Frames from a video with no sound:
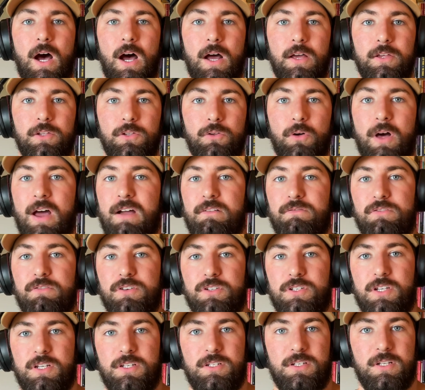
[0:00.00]
you'll have
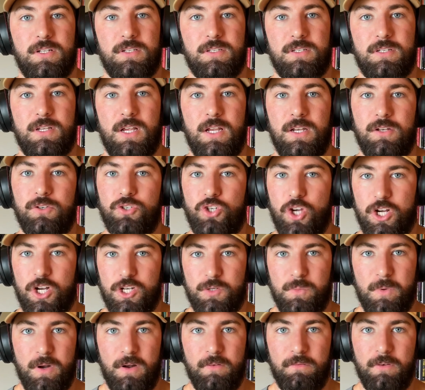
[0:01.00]
resistance and
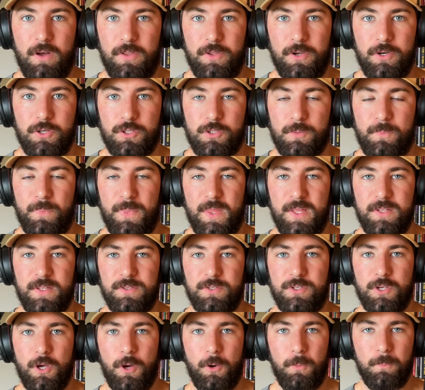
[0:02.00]
judgment of others. And
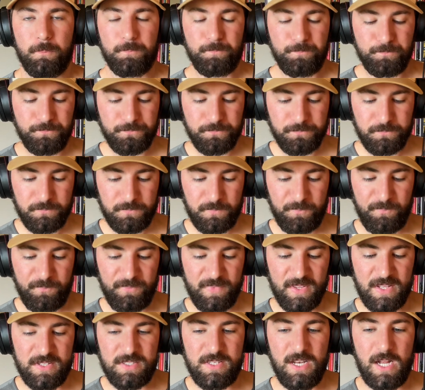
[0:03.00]
so
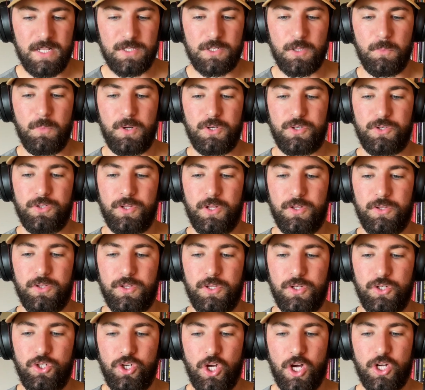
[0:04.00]
it's not so much that the
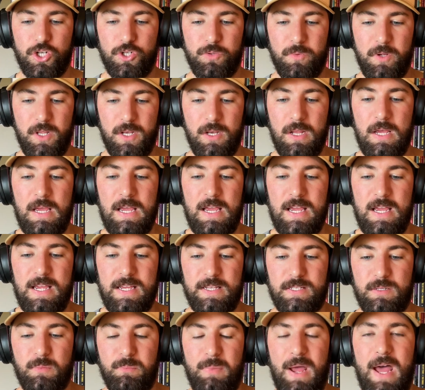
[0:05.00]
judgment
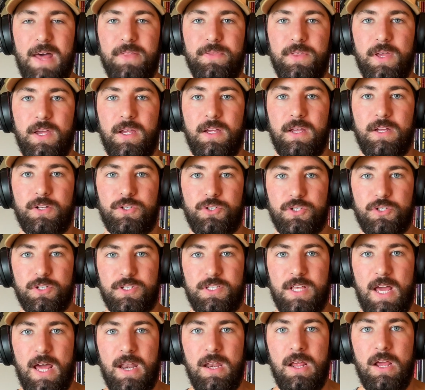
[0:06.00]
is a bad thing, it's just
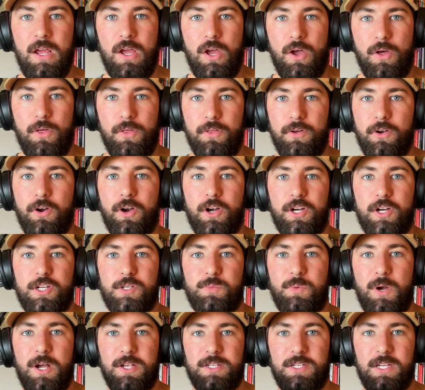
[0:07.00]
that they're
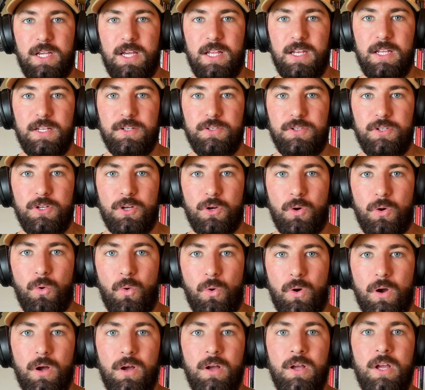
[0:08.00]
expressing it into your
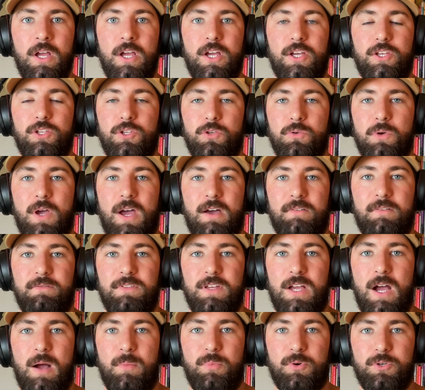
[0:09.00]
aura. You have the
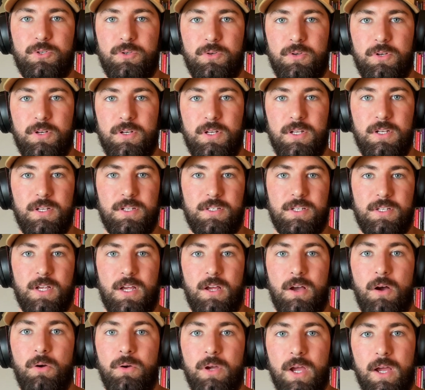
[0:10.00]
opportunity to say,
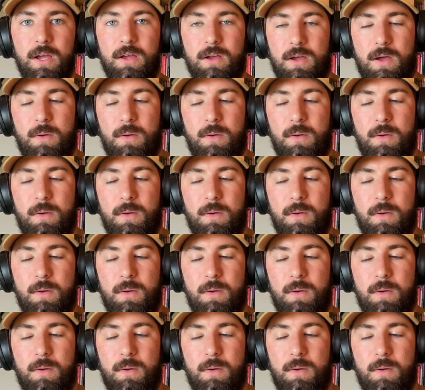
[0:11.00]
okay,